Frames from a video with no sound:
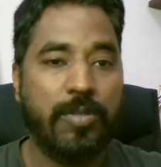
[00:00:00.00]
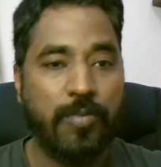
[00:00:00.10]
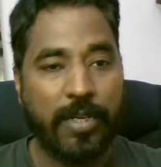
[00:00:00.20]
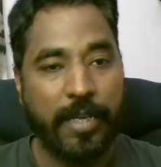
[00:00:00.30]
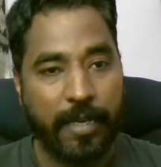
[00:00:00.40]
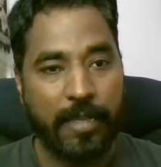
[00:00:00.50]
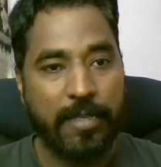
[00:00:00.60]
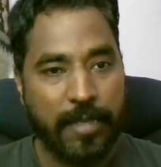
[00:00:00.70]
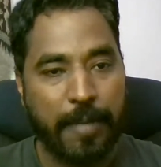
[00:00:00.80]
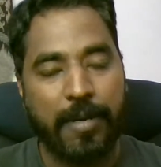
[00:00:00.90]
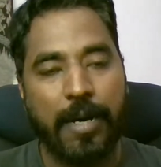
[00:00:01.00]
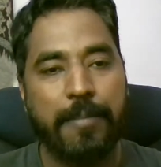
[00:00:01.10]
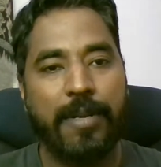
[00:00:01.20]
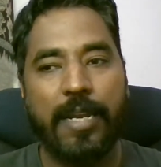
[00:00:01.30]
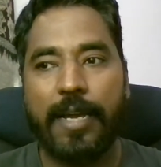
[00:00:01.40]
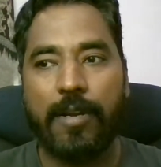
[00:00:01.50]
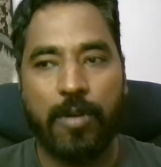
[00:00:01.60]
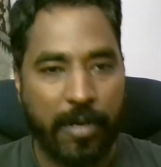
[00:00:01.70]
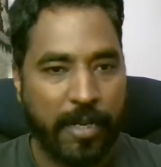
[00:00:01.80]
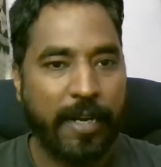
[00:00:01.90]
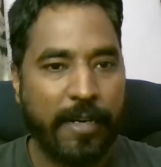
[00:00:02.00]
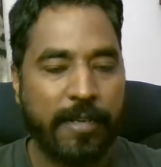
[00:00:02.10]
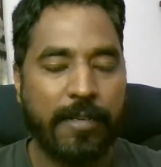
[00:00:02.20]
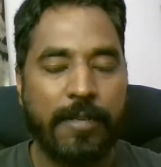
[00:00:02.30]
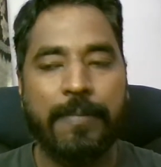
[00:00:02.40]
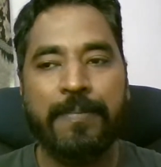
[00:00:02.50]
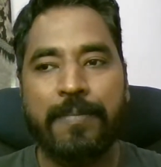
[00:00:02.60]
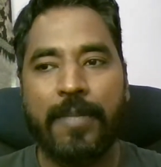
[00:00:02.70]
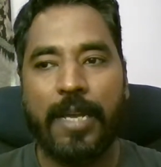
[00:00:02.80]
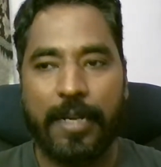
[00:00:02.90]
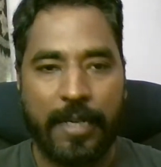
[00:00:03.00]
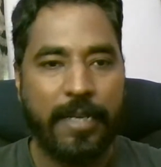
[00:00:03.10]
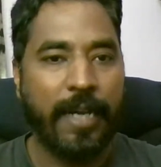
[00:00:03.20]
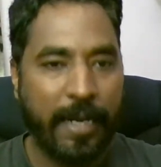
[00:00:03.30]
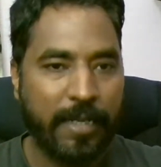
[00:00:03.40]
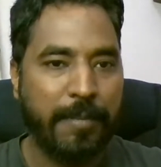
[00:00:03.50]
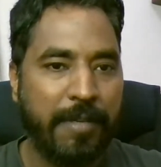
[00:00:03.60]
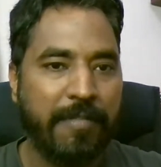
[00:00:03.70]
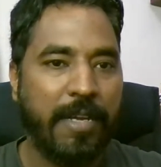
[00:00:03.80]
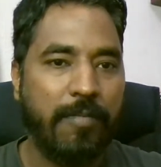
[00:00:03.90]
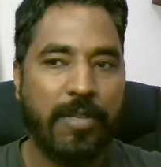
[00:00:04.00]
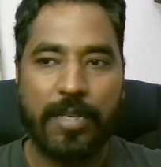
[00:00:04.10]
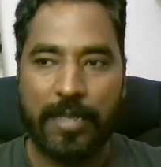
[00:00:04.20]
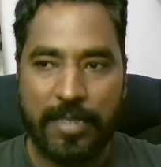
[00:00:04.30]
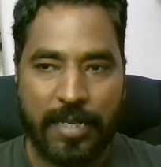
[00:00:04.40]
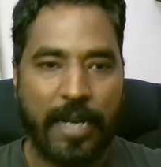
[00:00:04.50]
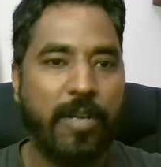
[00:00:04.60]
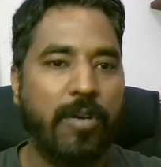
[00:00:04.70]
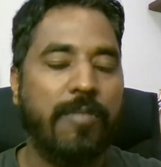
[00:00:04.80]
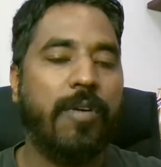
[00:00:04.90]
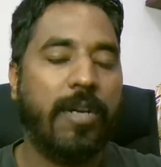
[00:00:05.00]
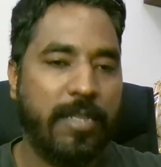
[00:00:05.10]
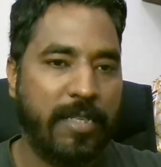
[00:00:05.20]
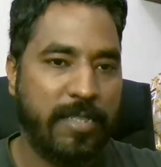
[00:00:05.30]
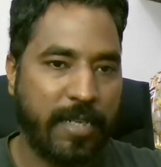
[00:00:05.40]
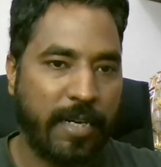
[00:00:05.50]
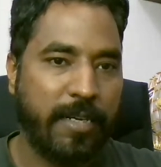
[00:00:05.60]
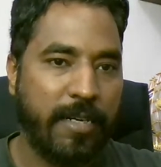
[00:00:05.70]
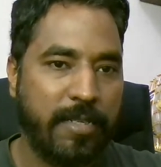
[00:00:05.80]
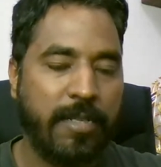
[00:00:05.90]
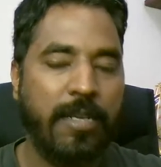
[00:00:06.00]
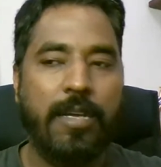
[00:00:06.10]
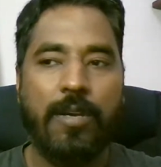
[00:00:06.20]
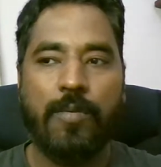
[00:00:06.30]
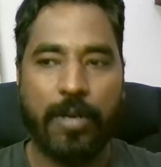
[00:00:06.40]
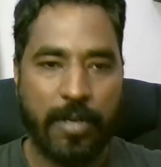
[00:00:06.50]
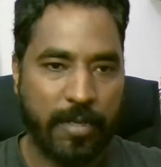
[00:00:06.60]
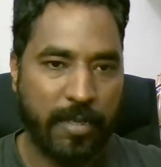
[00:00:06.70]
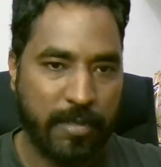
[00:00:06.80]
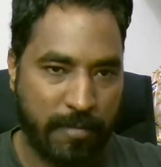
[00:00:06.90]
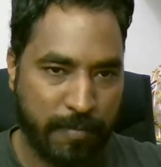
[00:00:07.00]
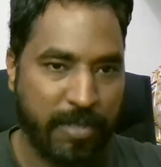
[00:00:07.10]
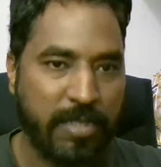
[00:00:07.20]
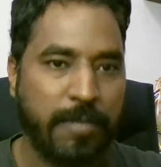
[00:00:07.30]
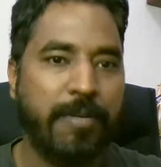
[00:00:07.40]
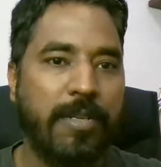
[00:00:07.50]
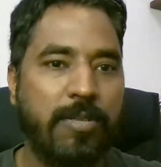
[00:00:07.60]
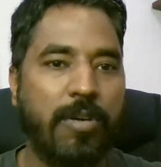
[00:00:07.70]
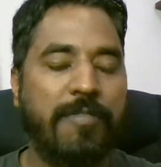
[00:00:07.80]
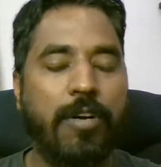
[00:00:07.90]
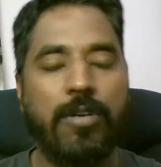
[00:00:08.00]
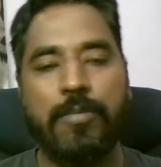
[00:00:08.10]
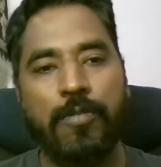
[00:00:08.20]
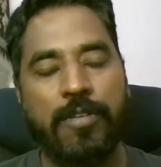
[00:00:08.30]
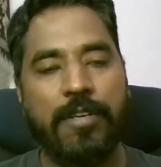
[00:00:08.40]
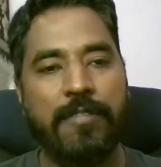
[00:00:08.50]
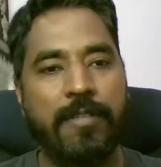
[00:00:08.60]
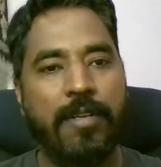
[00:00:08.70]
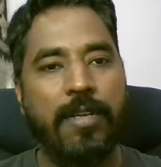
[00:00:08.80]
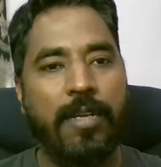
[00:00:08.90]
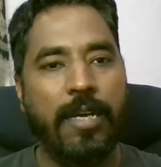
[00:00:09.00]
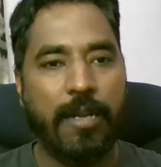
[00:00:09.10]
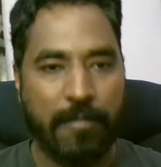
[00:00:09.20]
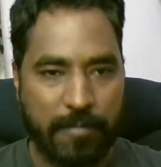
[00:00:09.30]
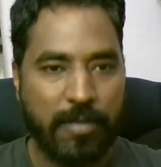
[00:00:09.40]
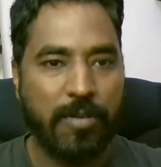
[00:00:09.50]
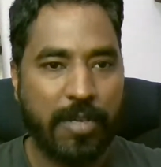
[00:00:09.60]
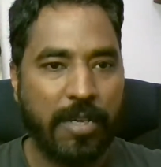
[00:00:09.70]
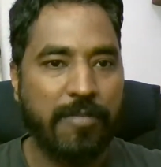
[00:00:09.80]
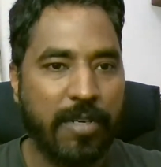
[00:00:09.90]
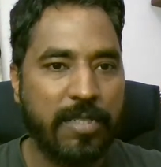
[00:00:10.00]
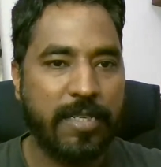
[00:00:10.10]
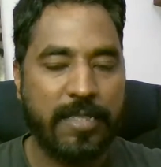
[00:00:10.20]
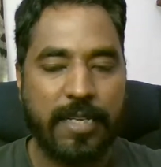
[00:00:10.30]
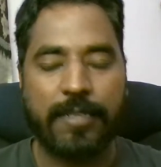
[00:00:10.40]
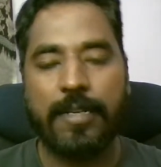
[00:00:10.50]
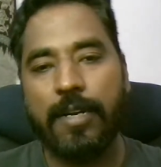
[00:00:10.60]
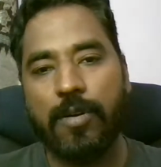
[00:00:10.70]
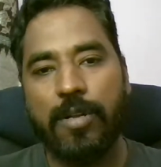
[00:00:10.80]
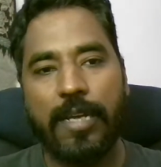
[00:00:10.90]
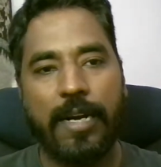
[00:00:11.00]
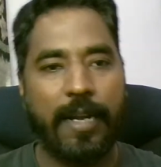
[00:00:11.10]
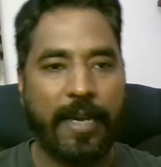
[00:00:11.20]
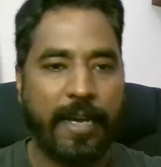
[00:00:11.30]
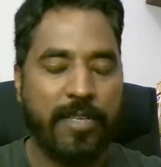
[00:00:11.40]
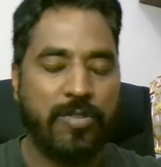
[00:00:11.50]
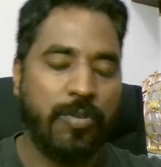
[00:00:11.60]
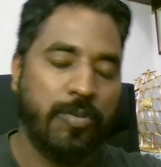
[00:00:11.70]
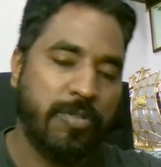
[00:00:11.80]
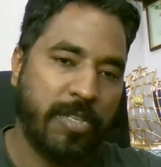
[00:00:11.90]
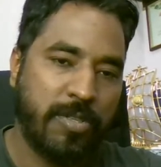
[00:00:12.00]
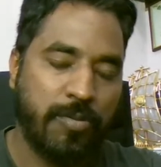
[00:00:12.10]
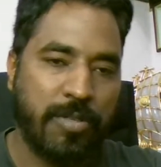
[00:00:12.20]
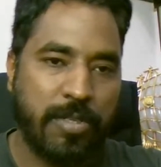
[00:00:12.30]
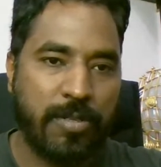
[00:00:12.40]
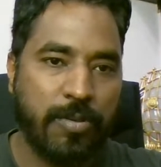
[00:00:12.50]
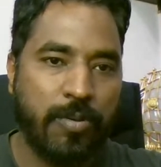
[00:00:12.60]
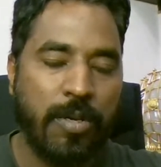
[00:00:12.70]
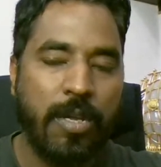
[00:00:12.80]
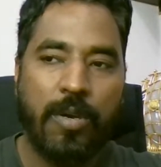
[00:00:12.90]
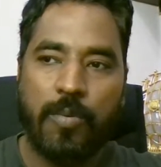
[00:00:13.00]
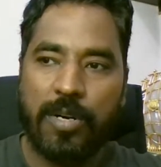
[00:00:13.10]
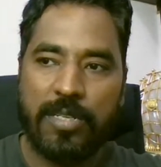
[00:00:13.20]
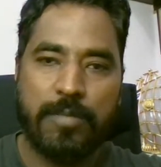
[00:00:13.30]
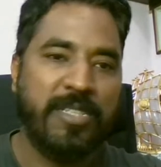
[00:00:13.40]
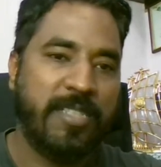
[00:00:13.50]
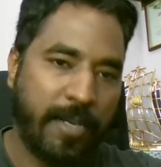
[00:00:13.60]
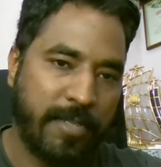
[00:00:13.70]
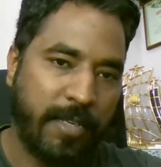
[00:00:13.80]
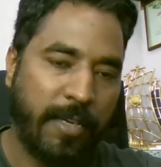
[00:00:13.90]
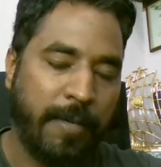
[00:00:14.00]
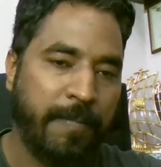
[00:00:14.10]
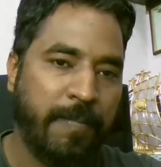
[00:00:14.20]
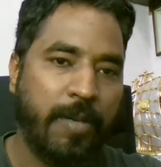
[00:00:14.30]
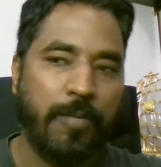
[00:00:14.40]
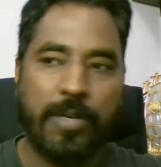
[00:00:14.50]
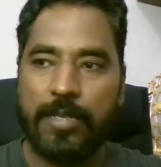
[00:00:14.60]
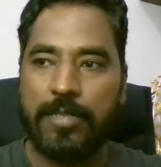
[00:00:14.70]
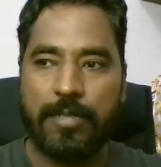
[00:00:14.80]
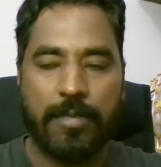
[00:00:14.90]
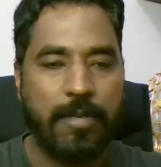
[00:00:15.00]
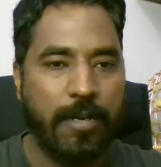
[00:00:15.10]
working in the same company like Continental, and he guided me well with understanding of what are these standards, what are these principles of automotive, and keywords, etc., and all that, like ISO 26262, what is MISRA-C, what is